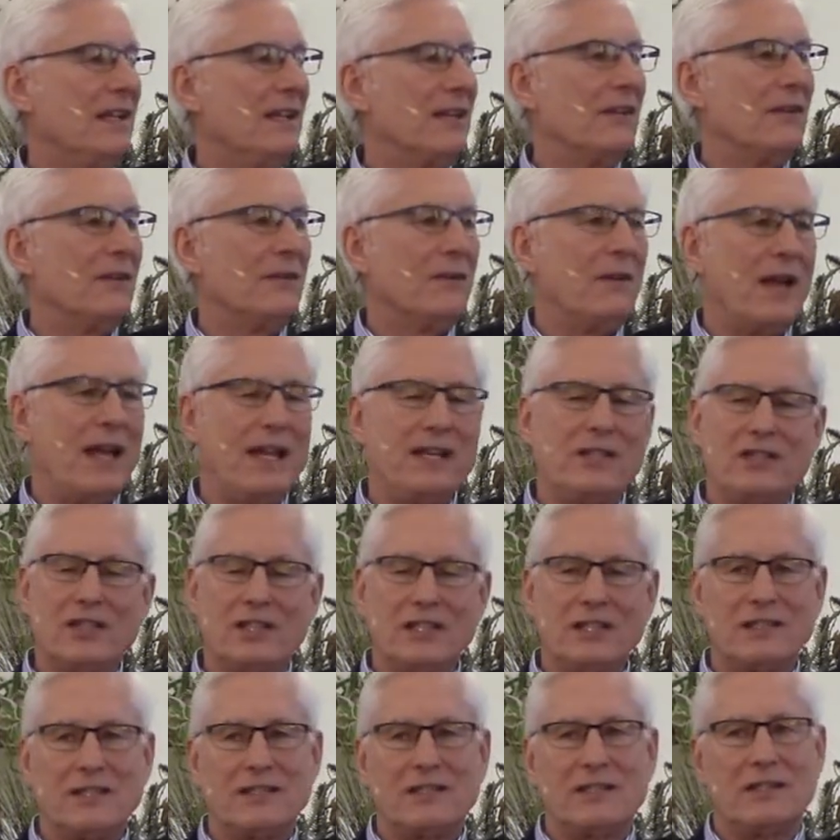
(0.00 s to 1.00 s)
the
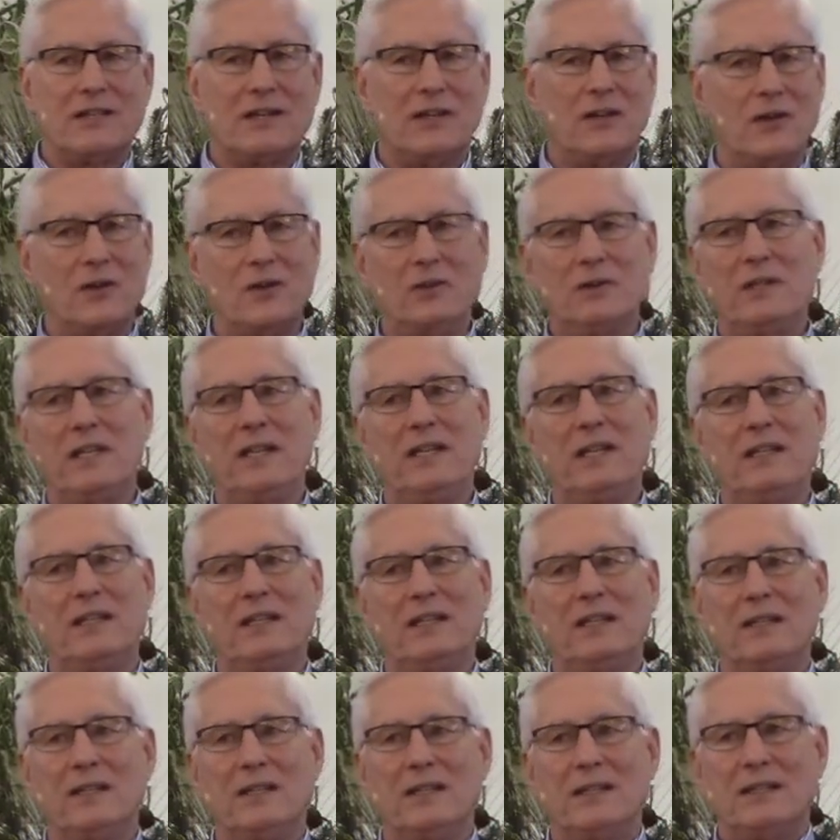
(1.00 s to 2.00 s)
righteous, holy,
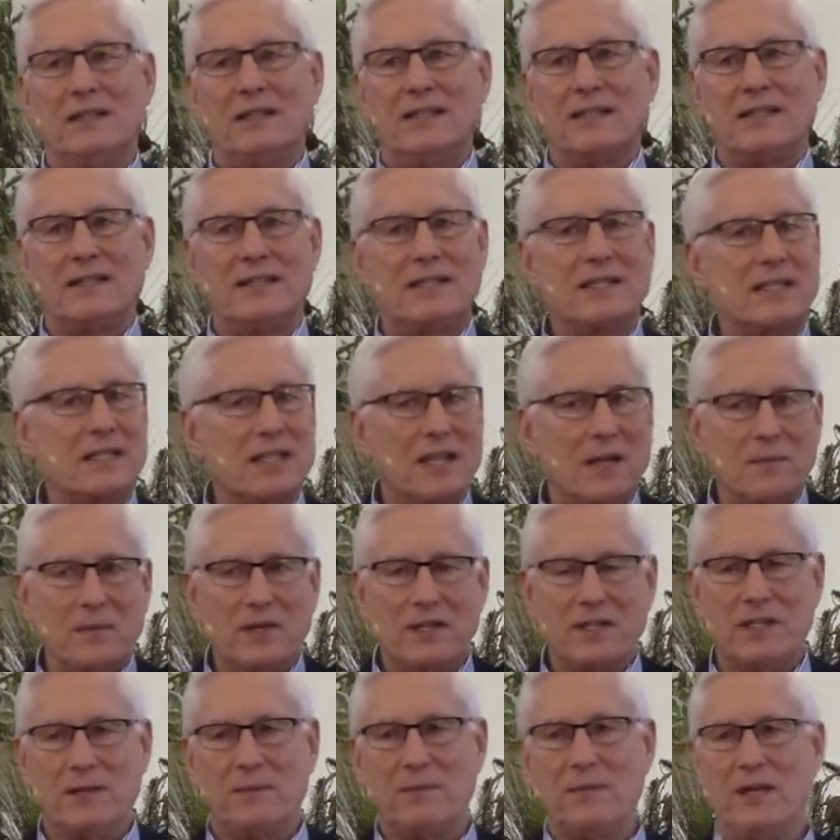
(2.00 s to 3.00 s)

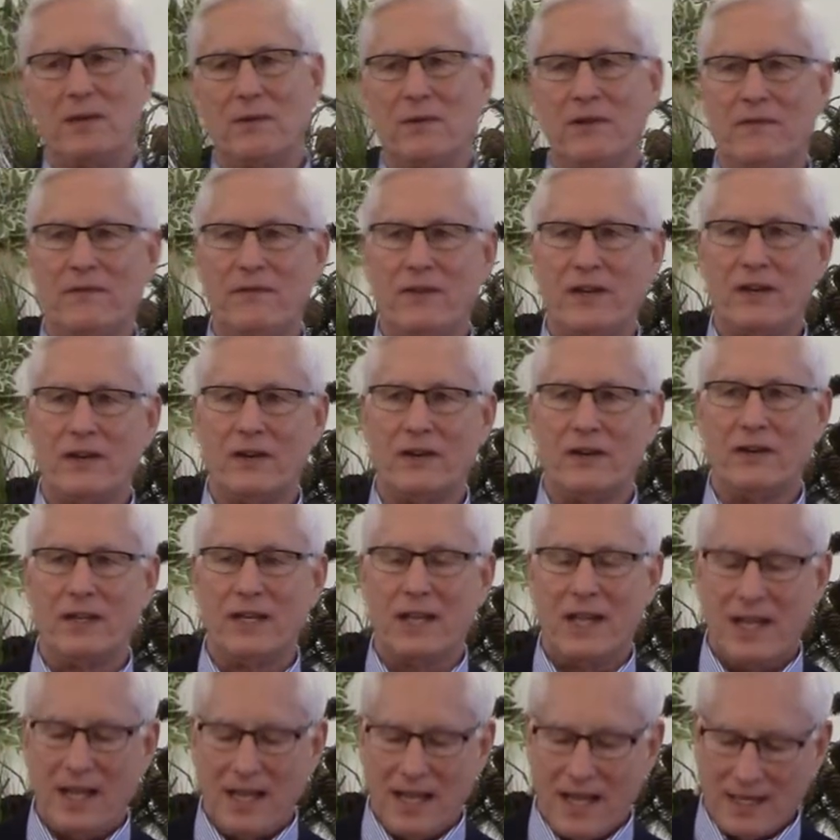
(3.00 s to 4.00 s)
someone to be revered.
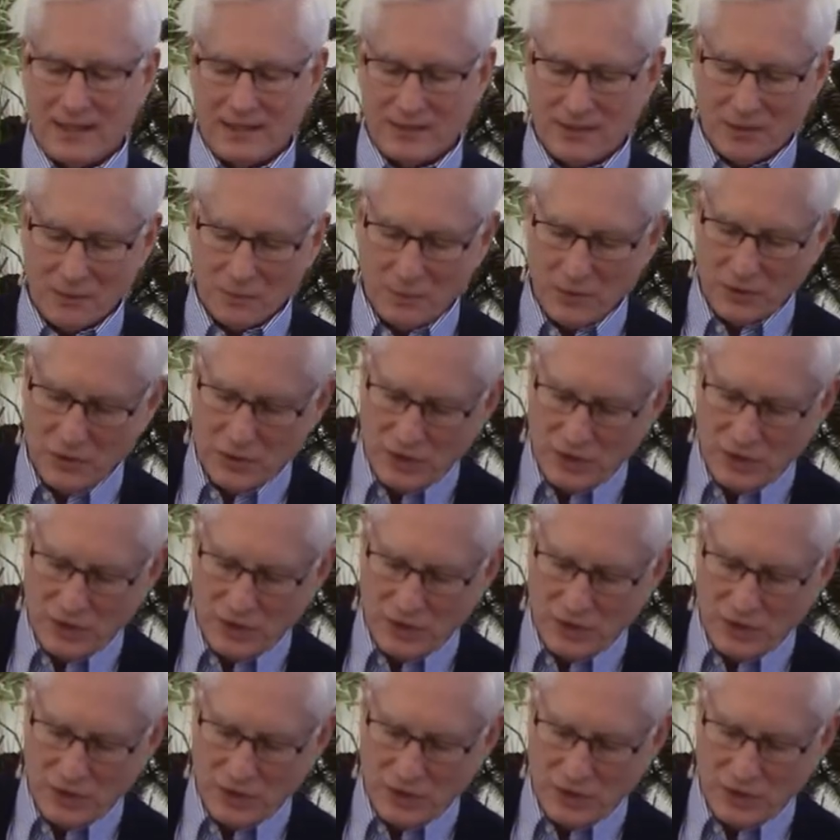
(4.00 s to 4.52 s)
And so when